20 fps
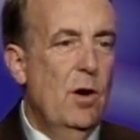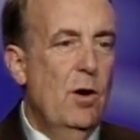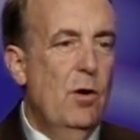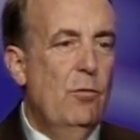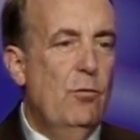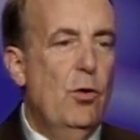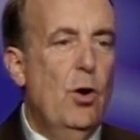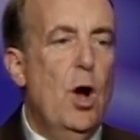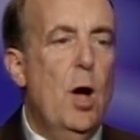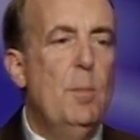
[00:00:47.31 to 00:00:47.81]

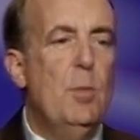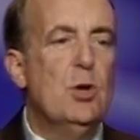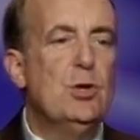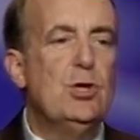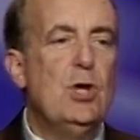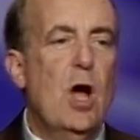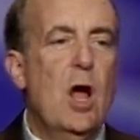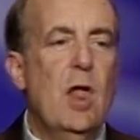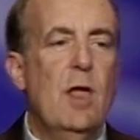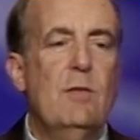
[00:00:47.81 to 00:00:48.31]
For almost
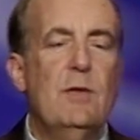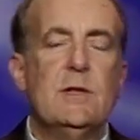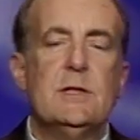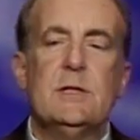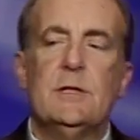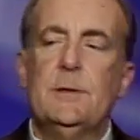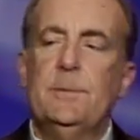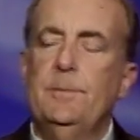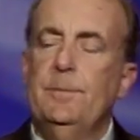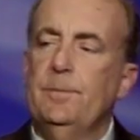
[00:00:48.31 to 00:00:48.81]
all of
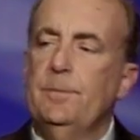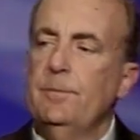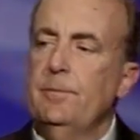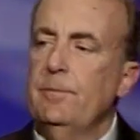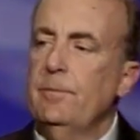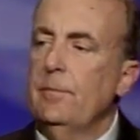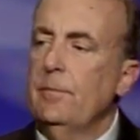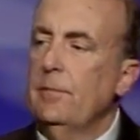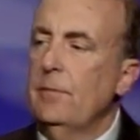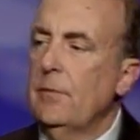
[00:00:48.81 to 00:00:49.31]
us,
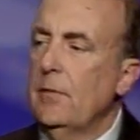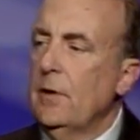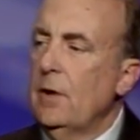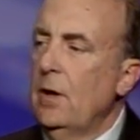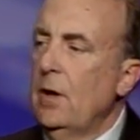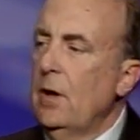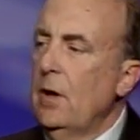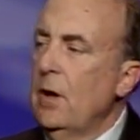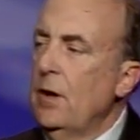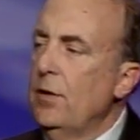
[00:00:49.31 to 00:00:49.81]

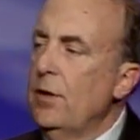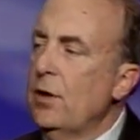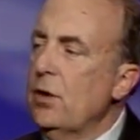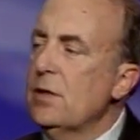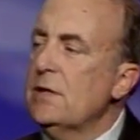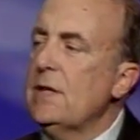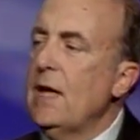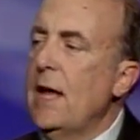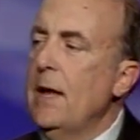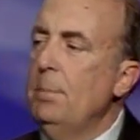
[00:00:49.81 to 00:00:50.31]
there
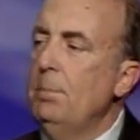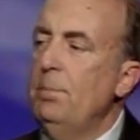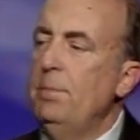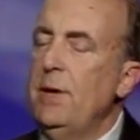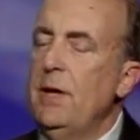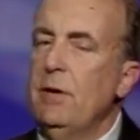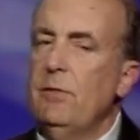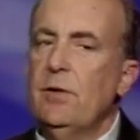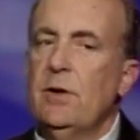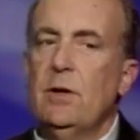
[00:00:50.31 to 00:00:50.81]
is a
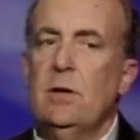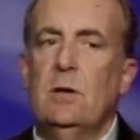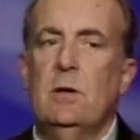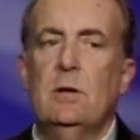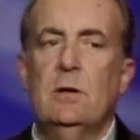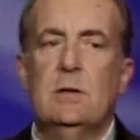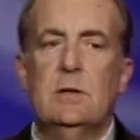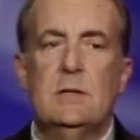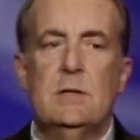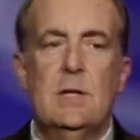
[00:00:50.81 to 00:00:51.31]

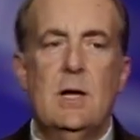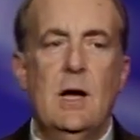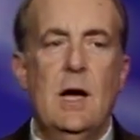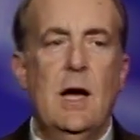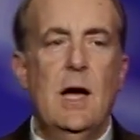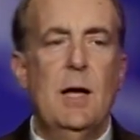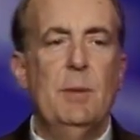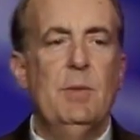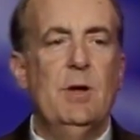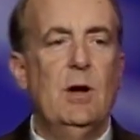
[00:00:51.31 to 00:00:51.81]
pivotal
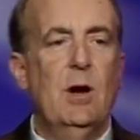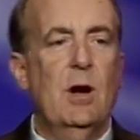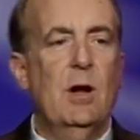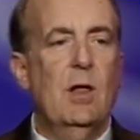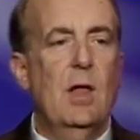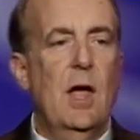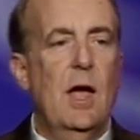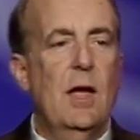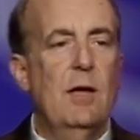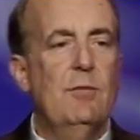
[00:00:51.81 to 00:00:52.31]
time in our
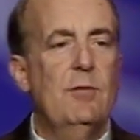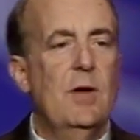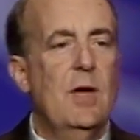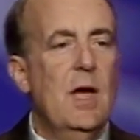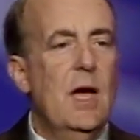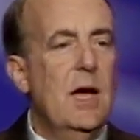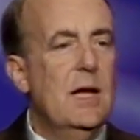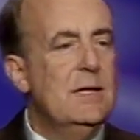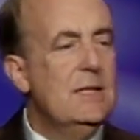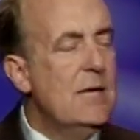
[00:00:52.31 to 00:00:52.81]
life,
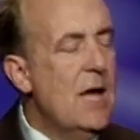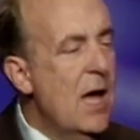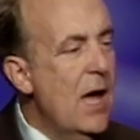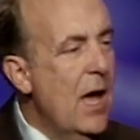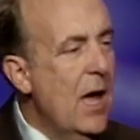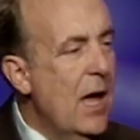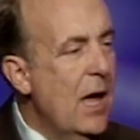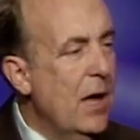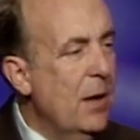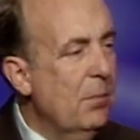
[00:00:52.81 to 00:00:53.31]
a
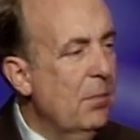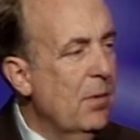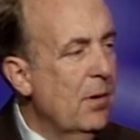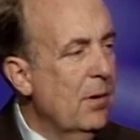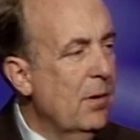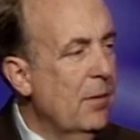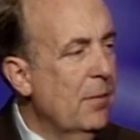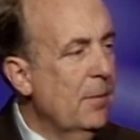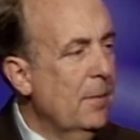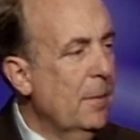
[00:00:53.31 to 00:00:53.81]
time
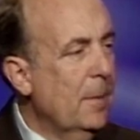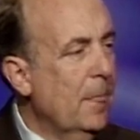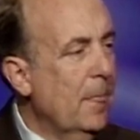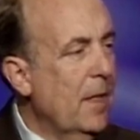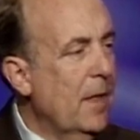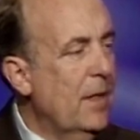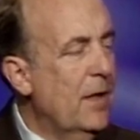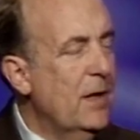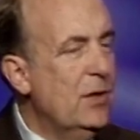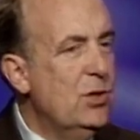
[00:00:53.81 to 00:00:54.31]

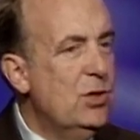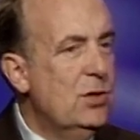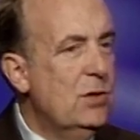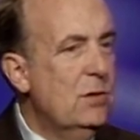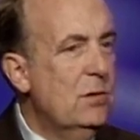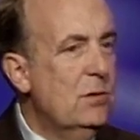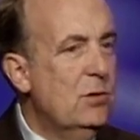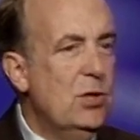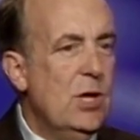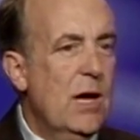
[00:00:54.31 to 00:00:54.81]
that
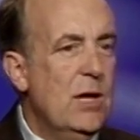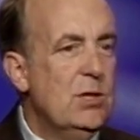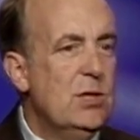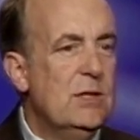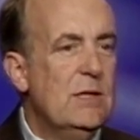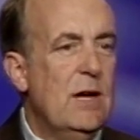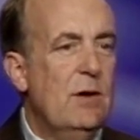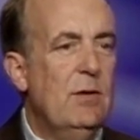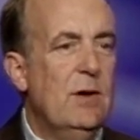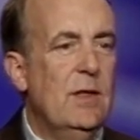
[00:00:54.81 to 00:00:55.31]

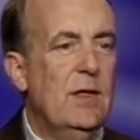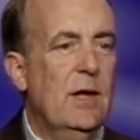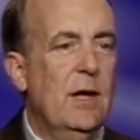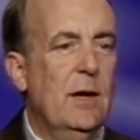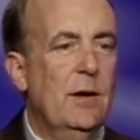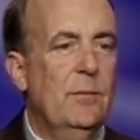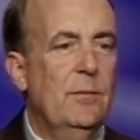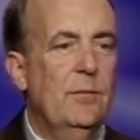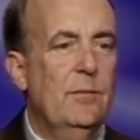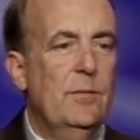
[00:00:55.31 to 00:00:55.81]
changes everything.
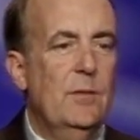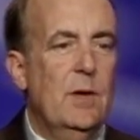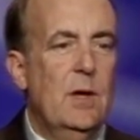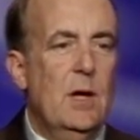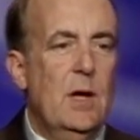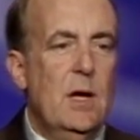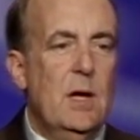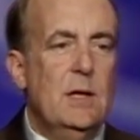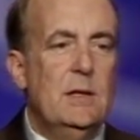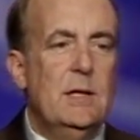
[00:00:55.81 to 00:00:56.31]

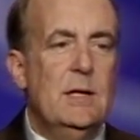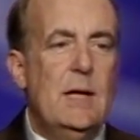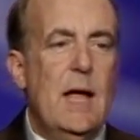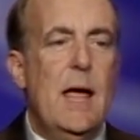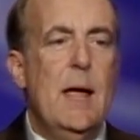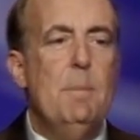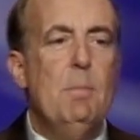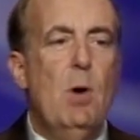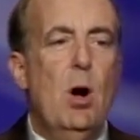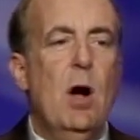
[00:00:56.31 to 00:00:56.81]

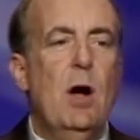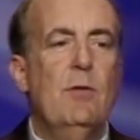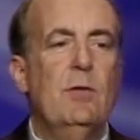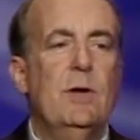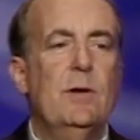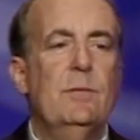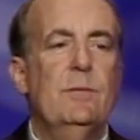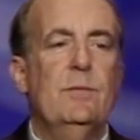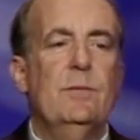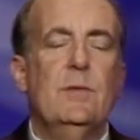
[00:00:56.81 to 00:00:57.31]
Today,
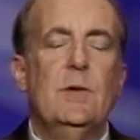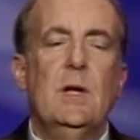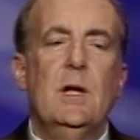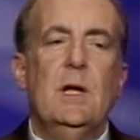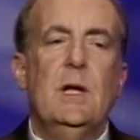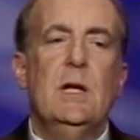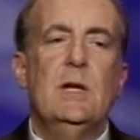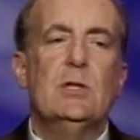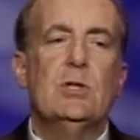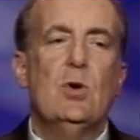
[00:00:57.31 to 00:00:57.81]
Marvin
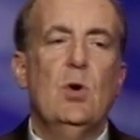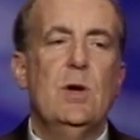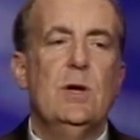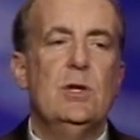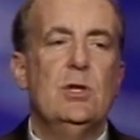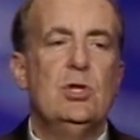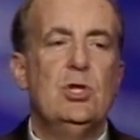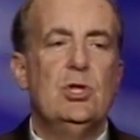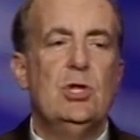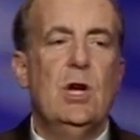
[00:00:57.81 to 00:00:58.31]
is going
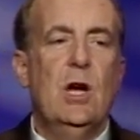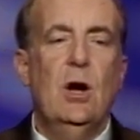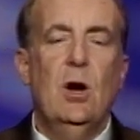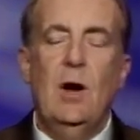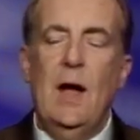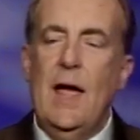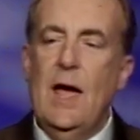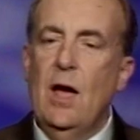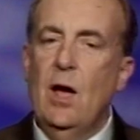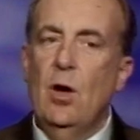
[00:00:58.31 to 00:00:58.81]
to share
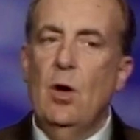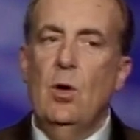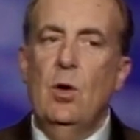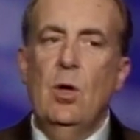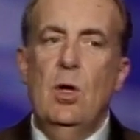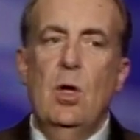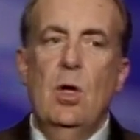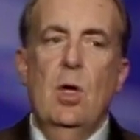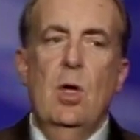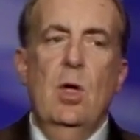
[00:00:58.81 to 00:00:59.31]
how
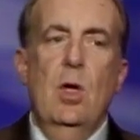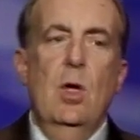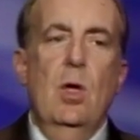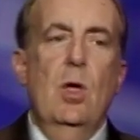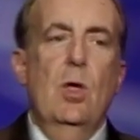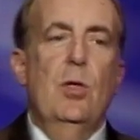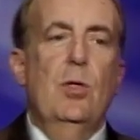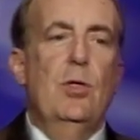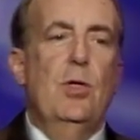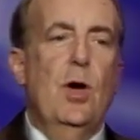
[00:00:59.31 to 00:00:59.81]

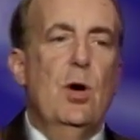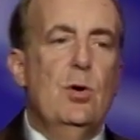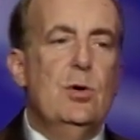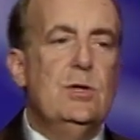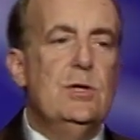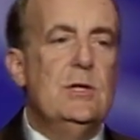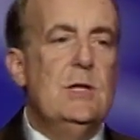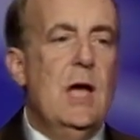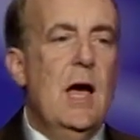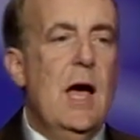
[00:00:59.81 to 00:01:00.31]

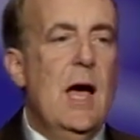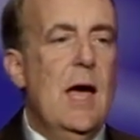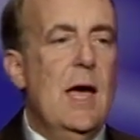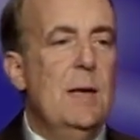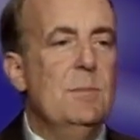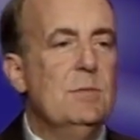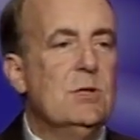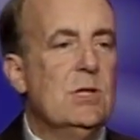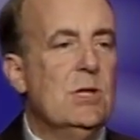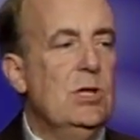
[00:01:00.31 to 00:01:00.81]
those
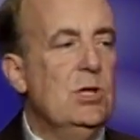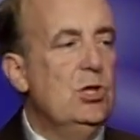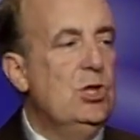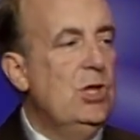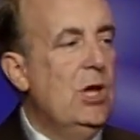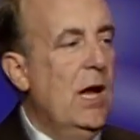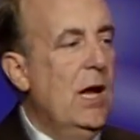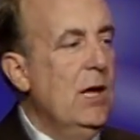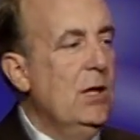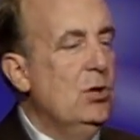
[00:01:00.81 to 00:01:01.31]
times can
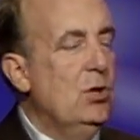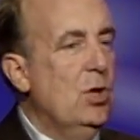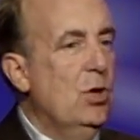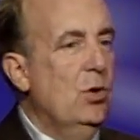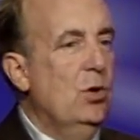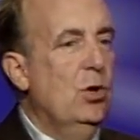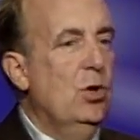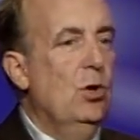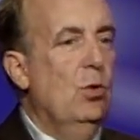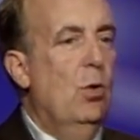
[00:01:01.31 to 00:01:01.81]
change who
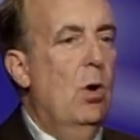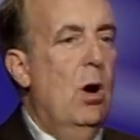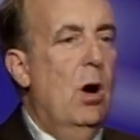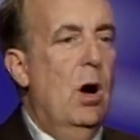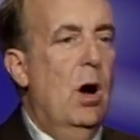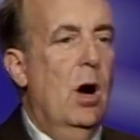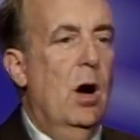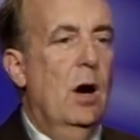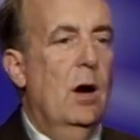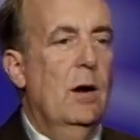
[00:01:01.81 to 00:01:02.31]
you
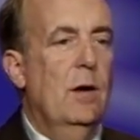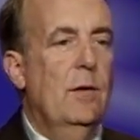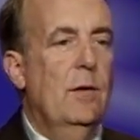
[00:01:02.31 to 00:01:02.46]
are,